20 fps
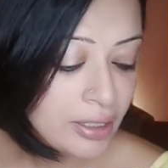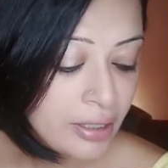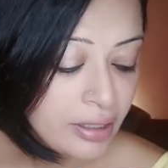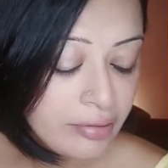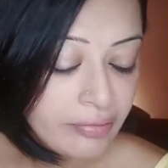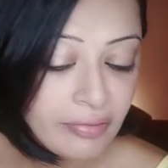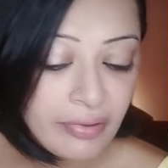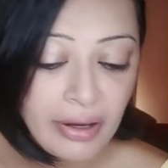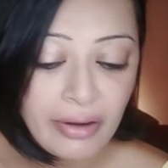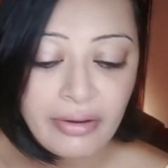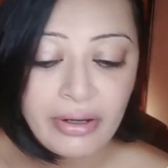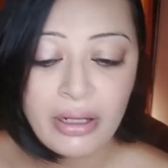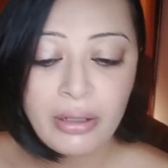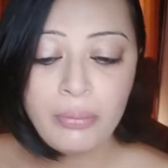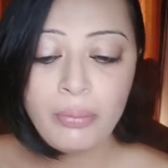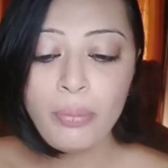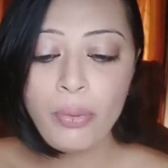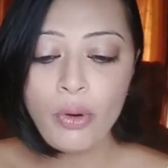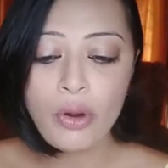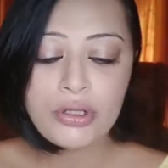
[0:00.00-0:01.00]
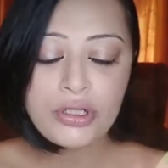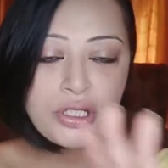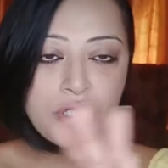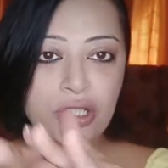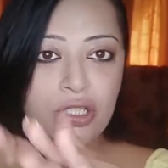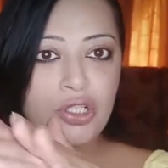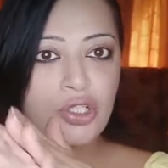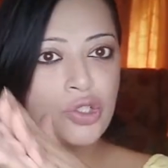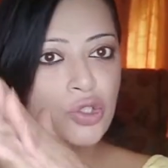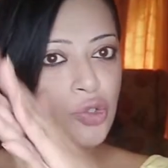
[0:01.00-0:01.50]
Very
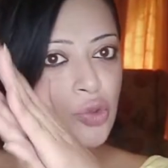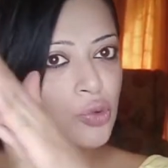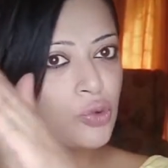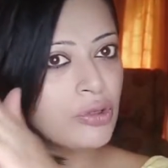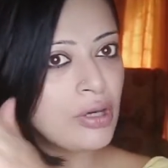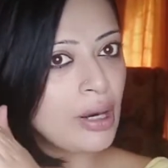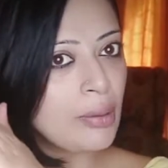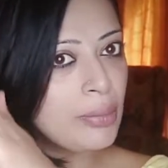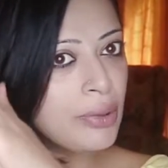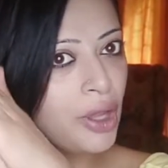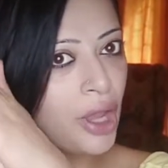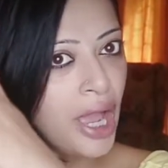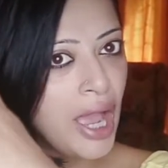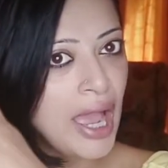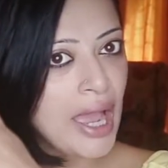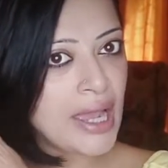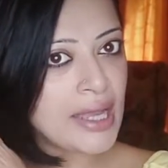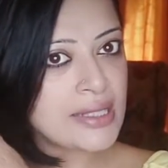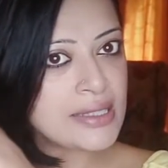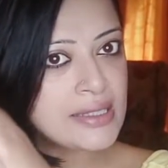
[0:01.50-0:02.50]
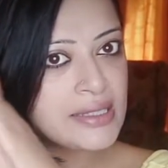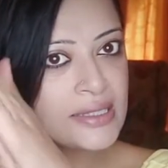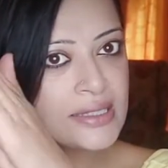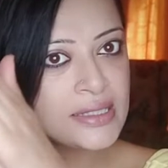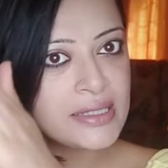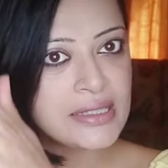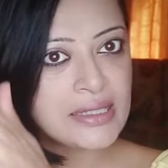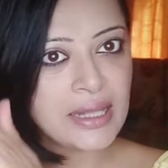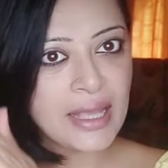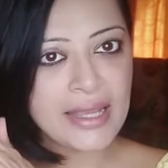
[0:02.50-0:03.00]
important to rub your
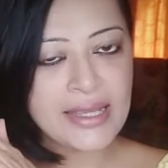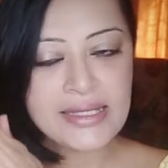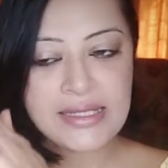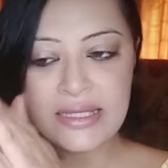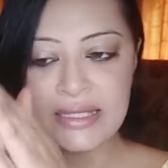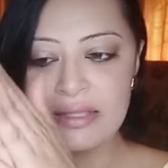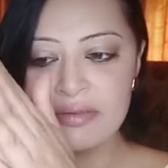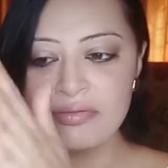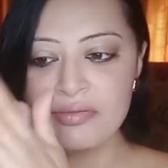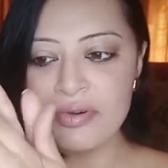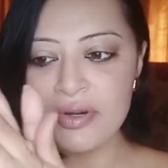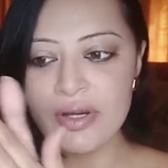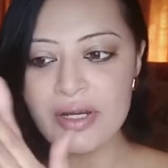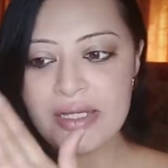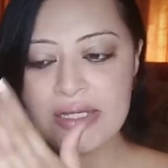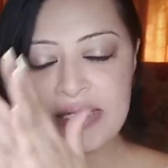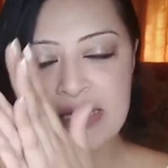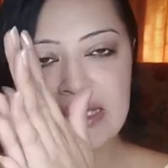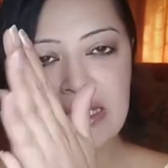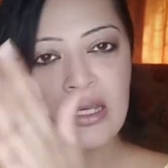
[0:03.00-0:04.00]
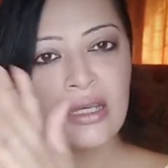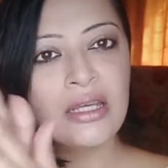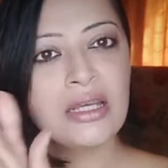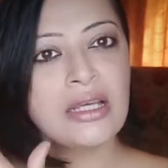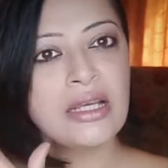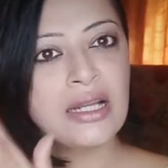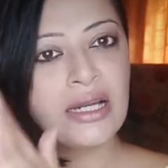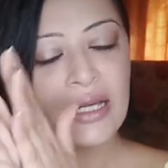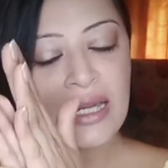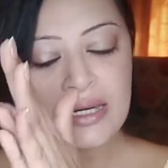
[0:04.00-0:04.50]
hands nicely first.
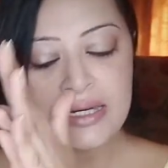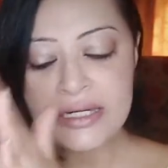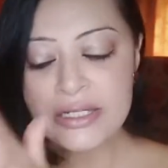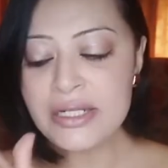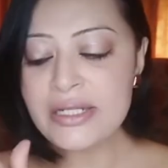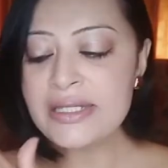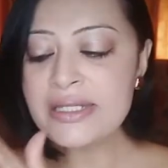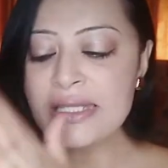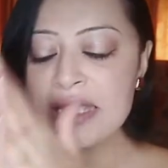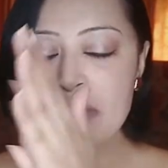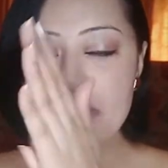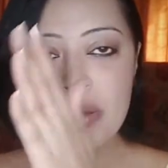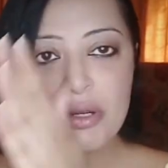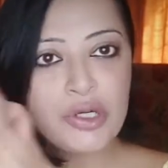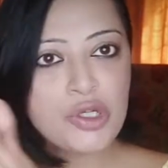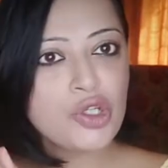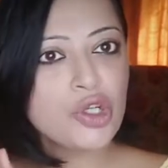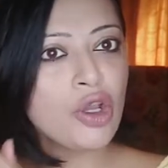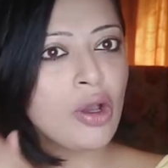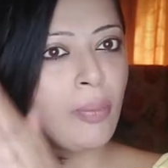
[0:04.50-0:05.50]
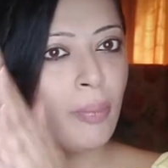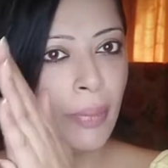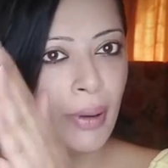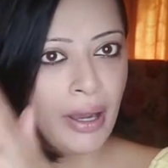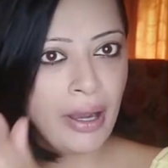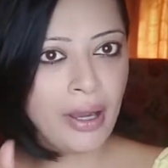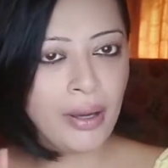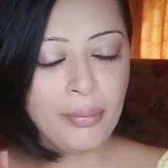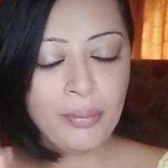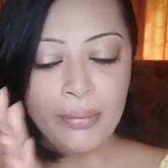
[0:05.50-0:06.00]
Let it just seep into your
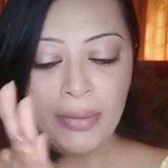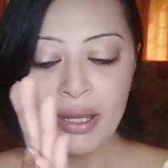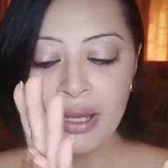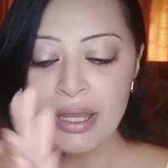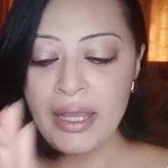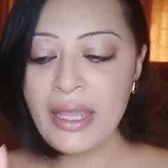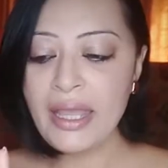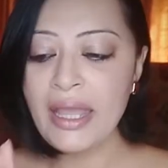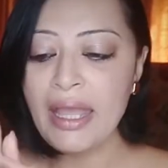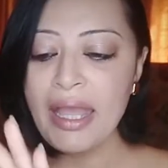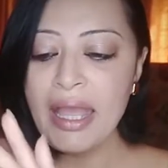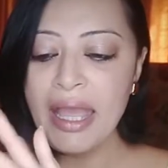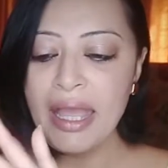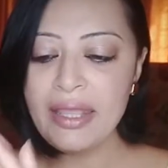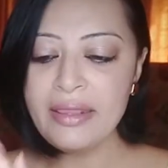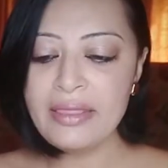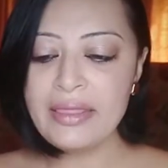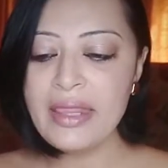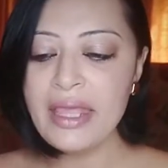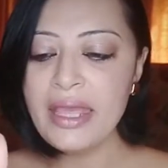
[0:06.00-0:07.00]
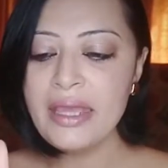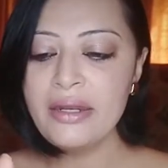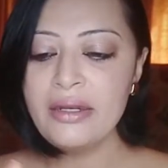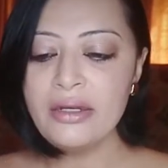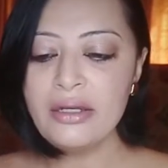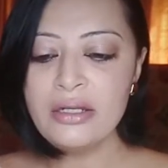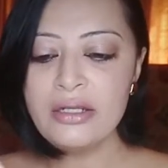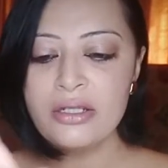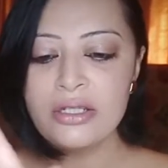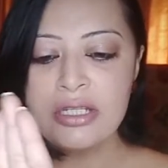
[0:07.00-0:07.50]
palm, and
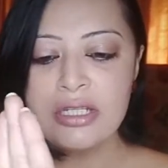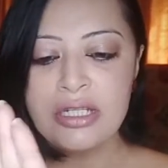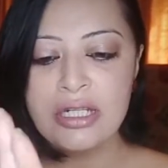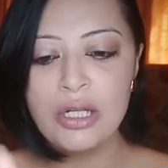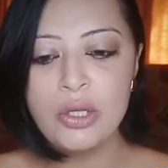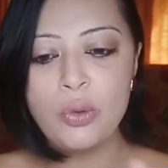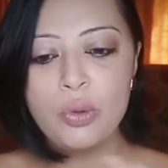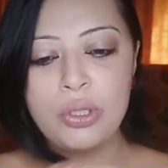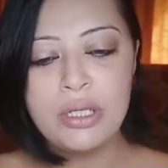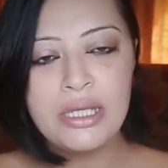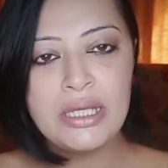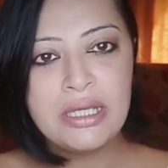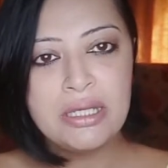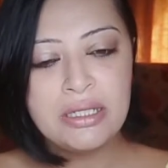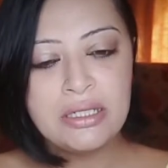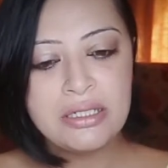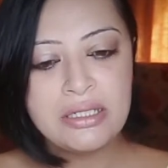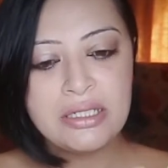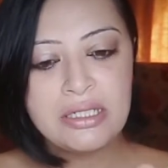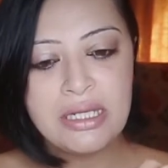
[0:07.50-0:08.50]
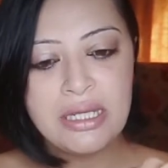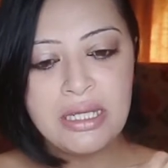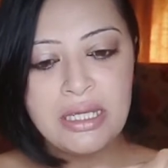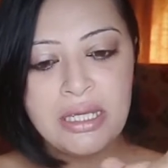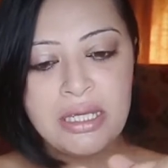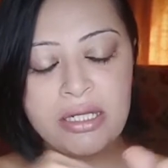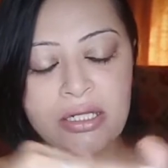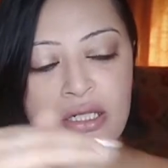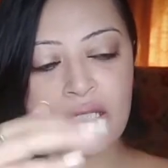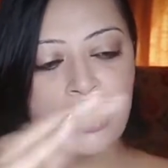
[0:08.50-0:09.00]
then just slowly take
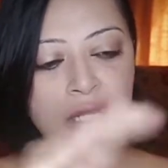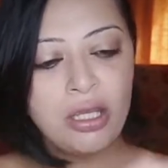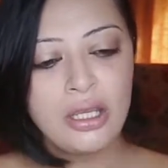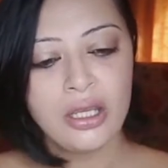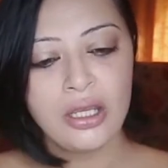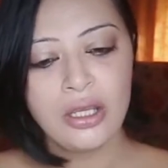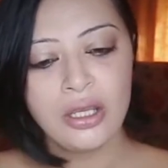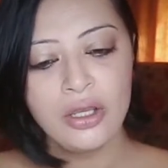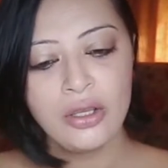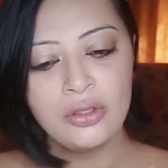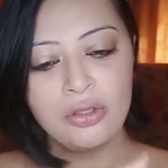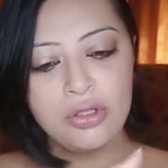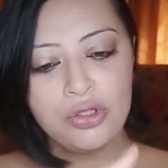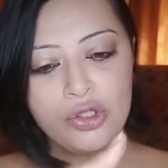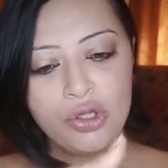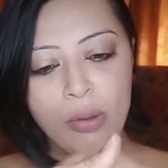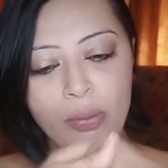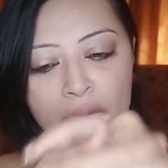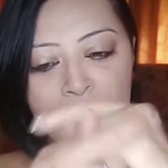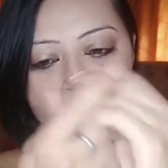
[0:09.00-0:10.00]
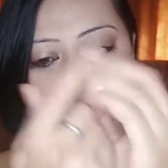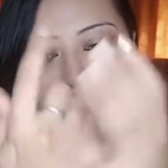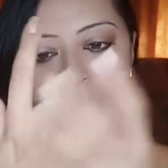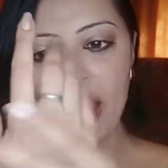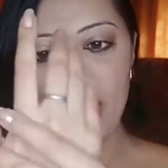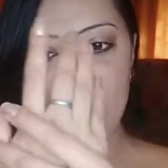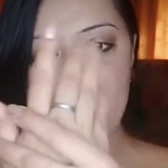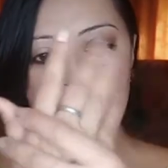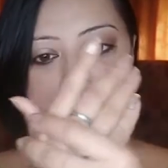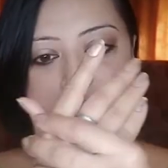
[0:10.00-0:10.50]
it to the top of your
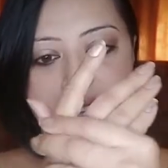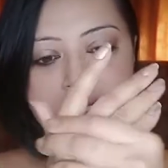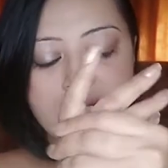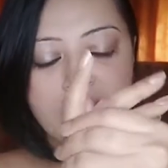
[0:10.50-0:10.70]
hand.